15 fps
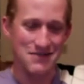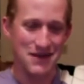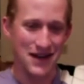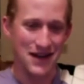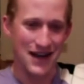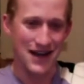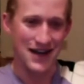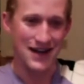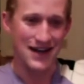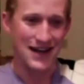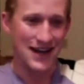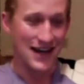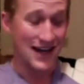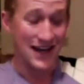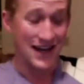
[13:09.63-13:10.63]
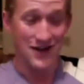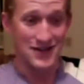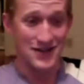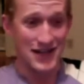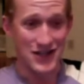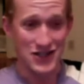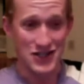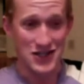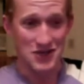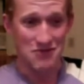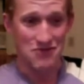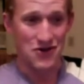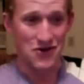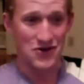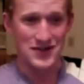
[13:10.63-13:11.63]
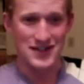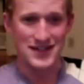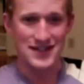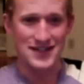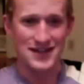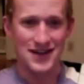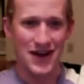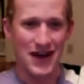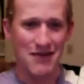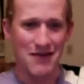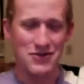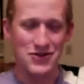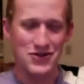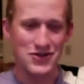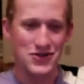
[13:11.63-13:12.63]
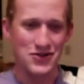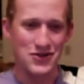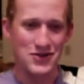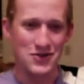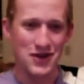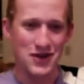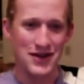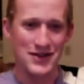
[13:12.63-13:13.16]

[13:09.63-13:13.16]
But it's not just our pros. It's amateurs do it as well.